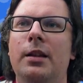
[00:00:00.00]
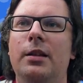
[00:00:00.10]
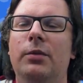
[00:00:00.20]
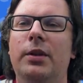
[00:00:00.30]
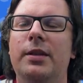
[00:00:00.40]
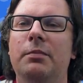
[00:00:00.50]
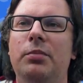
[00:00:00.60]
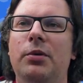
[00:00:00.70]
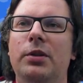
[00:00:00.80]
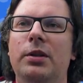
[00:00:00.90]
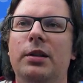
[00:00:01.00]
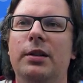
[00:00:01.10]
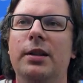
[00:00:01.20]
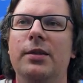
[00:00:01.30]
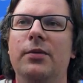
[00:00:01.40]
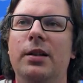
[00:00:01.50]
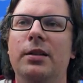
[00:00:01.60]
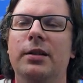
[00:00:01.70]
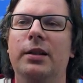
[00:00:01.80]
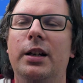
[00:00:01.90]
What is important, this one,
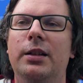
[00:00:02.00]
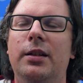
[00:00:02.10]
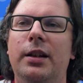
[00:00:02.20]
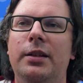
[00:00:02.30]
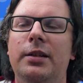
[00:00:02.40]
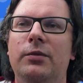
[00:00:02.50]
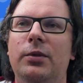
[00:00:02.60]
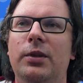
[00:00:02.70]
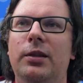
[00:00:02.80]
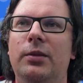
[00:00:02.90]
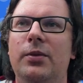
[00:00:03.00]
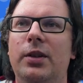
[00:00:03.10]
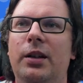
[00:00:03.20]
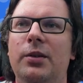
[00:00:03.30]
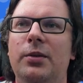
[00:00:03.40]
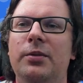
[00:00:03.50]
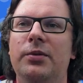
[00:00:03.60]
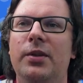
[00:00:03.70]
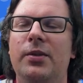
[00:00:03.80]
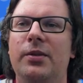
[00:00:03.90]
the get, I didn't want it to secure,
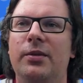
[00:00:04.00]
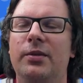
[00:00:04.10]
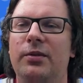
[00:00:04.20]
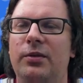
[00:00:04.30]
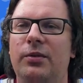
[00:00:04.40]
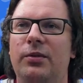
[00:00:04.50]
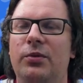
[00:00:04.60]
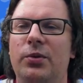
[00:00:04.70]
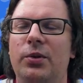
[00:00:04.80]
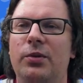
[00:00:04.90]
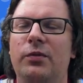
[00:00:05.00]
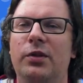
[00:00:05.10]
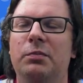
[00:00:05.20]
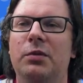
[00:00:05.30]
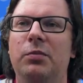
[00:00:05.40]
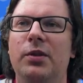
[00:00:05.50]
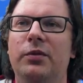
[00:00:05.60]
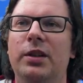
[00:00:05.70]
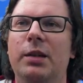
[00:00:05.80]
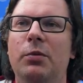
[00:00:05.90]
just to show for the purpose of
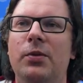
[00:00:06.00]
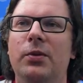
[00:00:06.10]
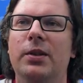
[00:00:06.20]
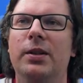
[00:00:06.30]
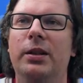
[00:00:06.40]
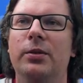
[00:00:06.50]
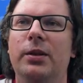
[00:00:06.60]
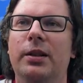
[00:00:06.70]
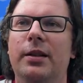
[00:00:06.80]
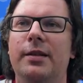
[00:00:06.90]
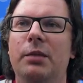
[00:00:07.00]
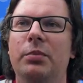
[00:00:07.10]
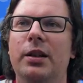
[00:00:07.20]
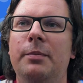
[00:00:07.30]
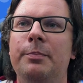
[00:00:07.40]
the demo, so the security is empty.